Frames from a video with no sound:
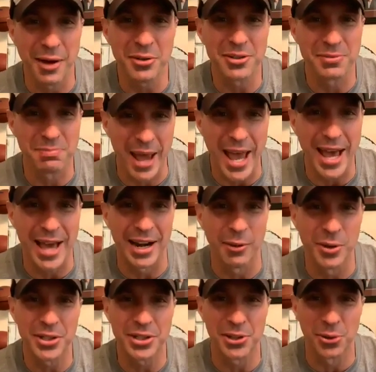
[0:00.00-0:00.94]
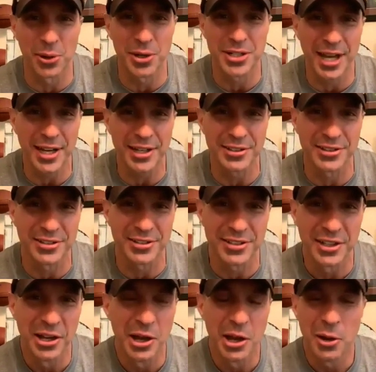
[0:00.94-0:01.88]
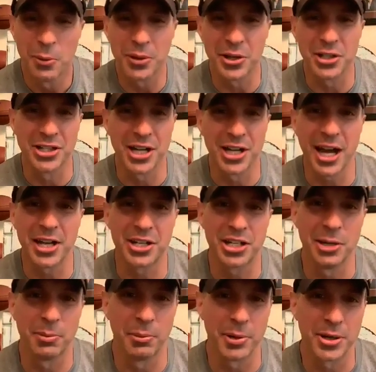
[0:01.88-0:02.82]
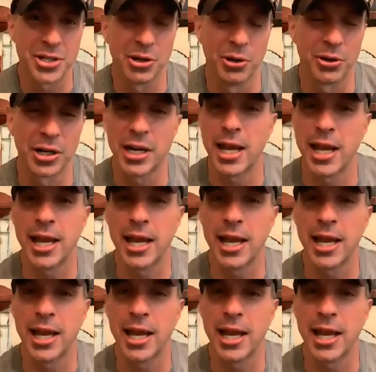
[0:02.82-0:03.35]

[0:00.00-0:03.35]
I was mad. I went to North Texas with a giant chip on my shoulder.